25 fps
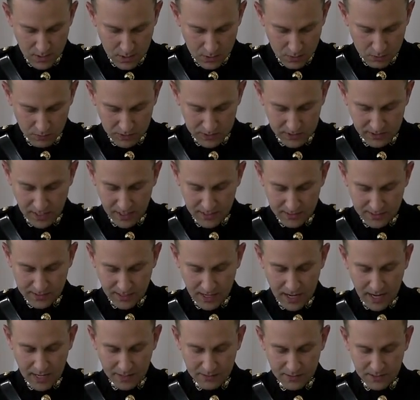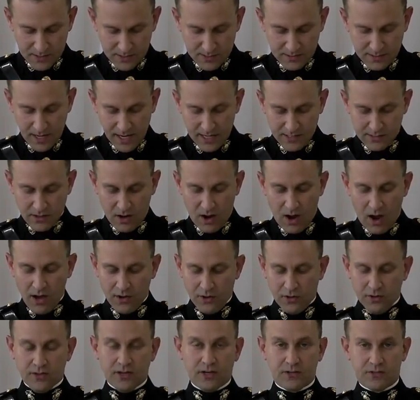We set aside this day to
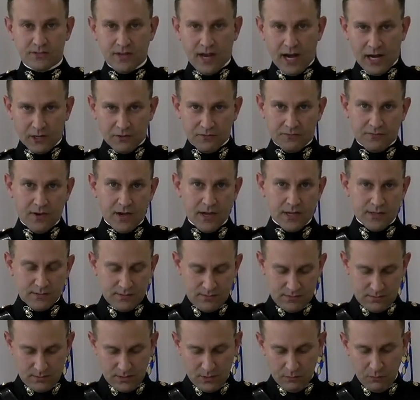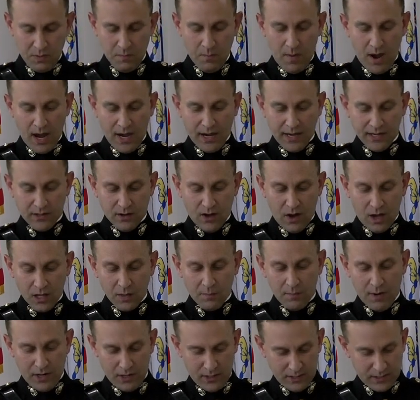honor their sacrifice and remind all
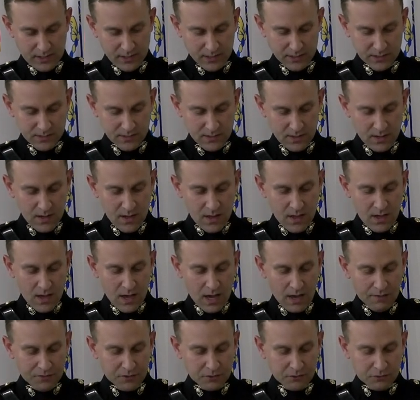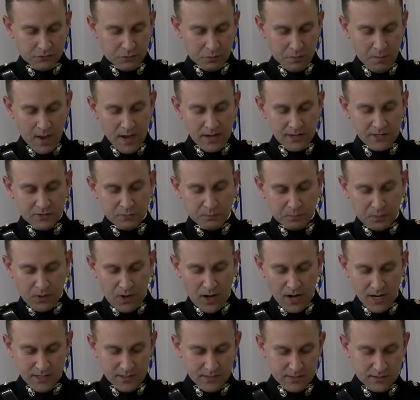Americans of the tremendous
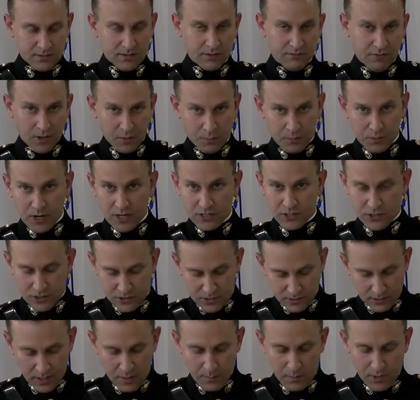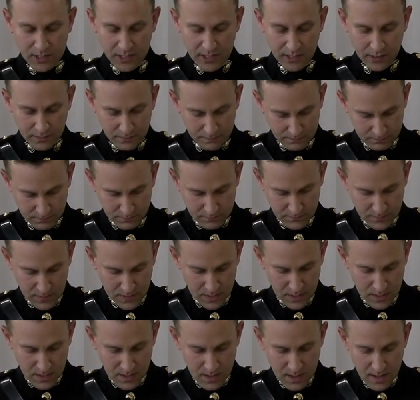price of our precious liberty.
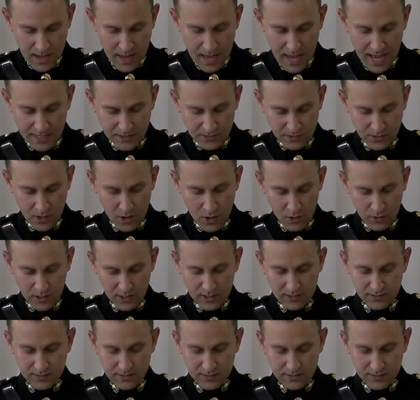As noted in